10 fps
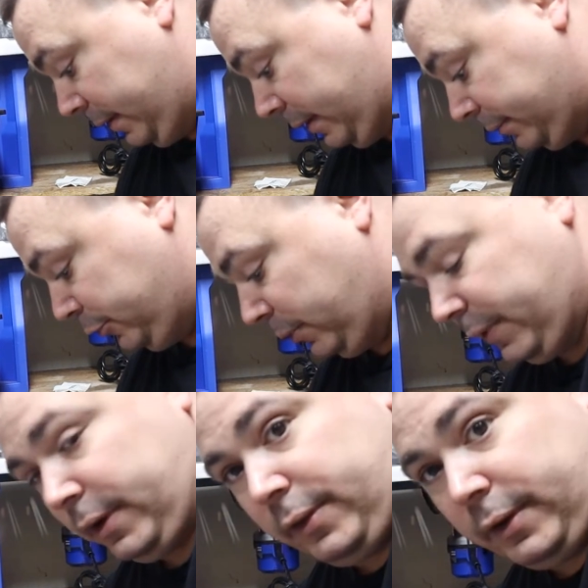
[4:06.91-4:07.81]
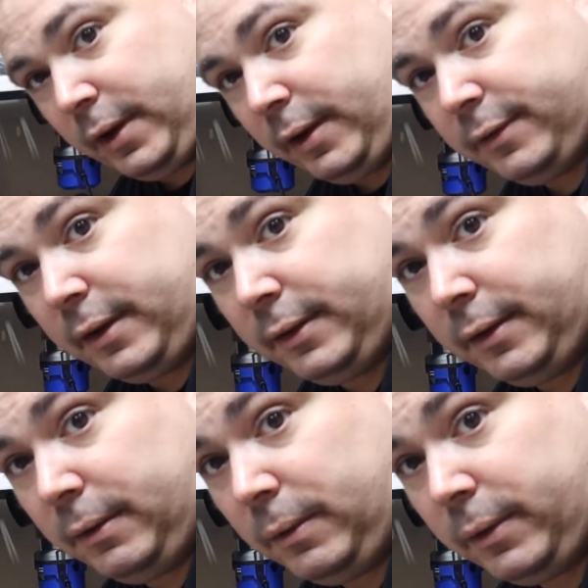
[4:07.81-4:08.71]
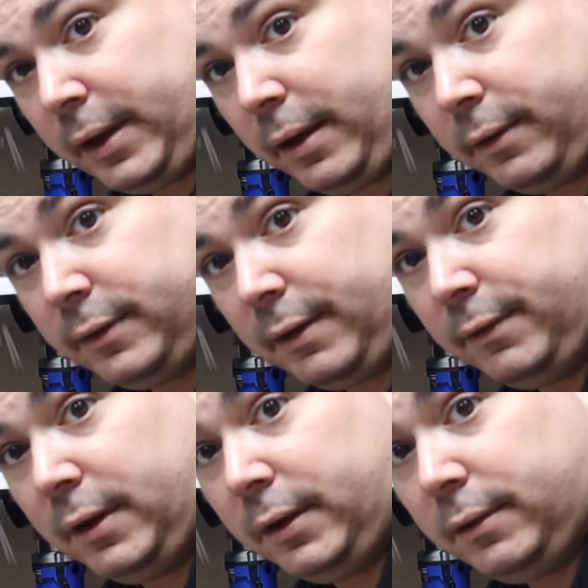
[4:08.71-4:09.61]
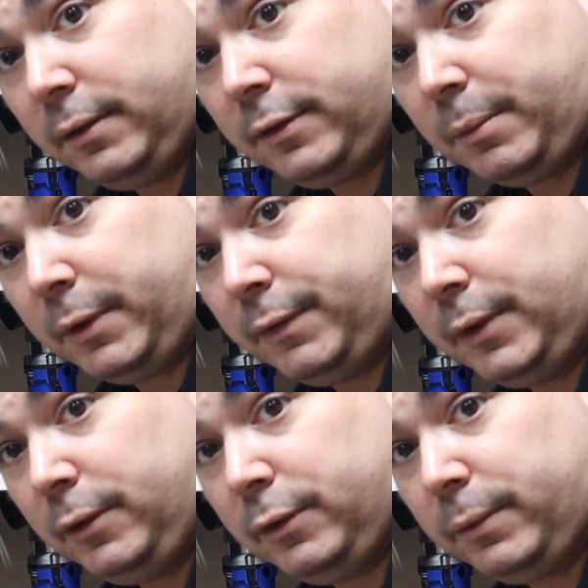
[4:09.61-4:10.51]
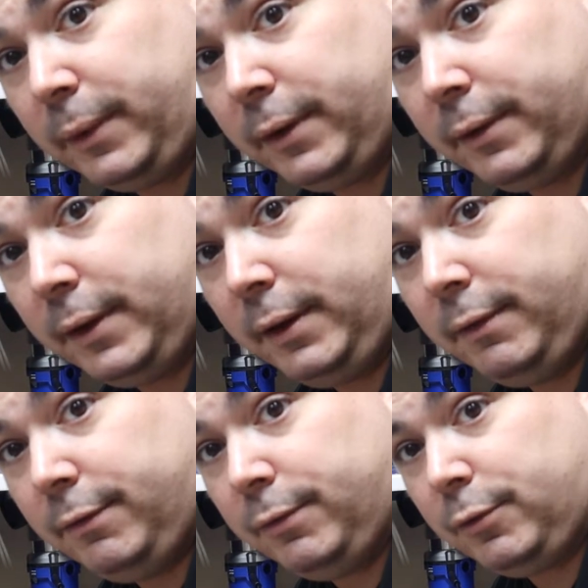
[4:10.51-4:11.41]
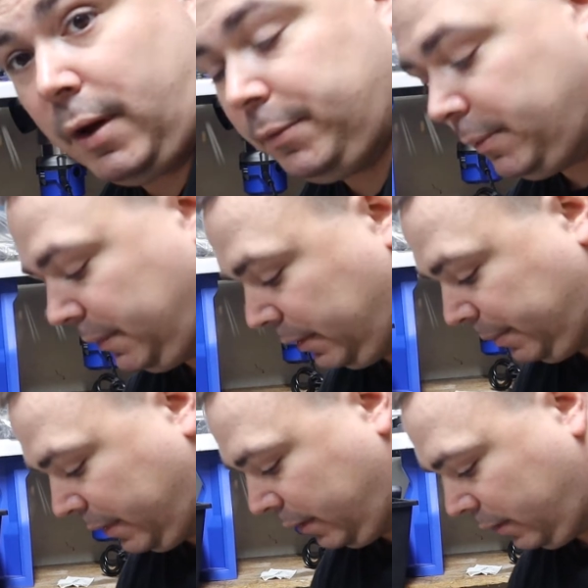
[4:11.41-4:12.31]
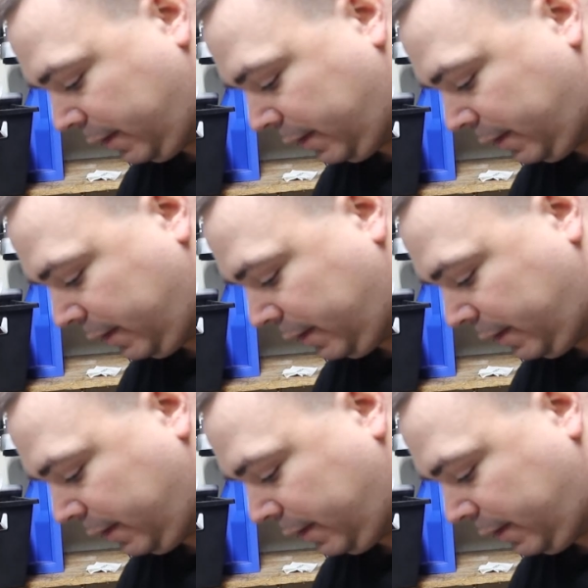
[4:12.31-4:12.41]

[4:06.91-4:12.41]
I'm sure that other guys out there or gals have done some reviews where they've dropped them in a puddle.